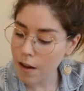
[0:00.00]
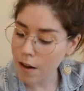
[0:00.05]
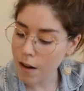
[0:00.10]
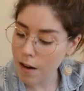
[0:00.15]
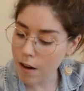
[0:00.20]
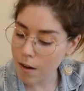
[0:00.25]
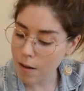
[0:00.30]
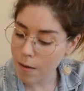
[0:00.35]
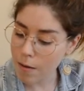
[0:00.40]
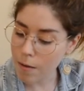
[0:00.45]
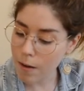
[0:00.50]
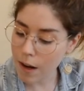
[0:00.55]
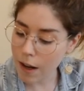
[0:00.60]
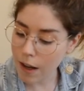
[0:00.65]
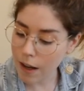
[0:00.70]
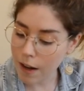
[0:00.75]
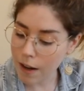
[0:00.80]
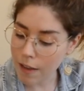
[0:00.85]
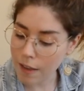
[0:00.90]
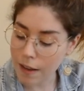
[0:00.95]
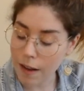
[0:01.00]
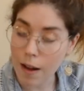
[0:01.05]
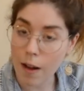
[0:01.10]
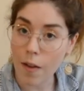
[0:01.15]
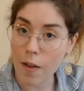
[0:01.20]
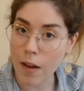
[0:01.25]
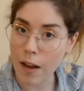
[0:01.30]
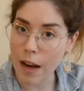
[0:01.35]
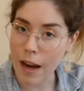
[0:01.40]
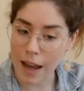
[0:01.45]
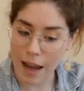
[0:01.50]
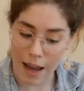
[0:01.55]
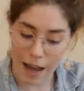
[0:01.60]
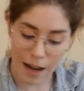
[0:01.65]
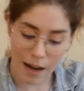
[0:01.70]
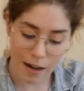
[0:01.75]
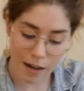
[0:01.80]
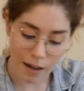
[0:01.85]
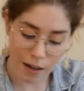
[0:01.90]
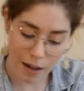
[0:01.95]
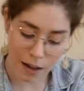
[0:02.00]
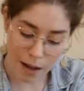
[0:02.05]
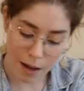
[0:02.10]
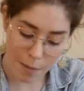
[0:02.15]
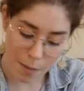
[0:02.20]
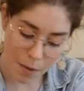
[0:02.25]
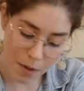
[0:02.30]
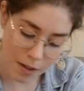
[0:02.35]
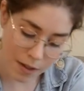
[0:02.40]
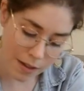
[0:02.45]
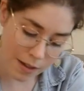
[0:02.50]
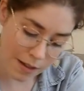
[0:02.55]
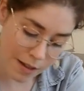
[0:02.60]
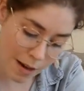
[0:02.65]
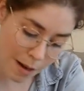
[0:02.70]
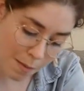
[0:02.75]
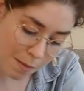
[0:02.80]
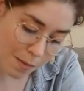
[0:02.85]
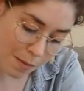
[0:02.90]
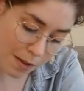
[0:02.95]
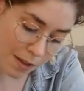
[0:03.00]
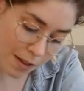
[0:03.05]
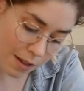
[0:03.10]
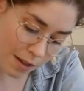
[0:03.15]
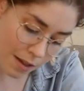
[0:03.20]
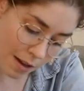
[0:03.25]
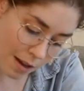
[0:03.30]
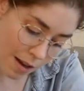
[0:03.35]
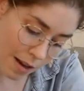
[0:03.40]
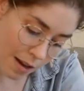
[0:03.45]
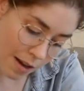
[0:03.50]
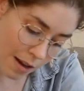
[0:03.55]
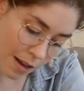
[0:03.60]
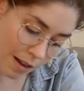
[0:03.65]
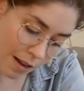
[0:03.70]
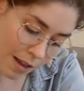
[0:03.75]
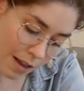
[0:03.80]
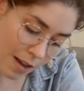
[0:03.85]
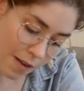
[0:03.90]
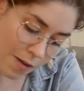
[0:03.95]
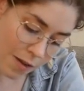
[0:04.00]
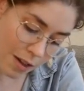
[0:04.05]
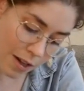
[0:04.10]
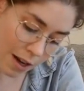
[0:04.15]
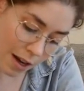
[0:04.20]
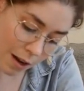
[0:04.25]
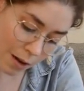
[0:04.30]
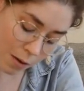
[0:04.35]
All right, and I think I'm gonna add a couple stems and leaves now.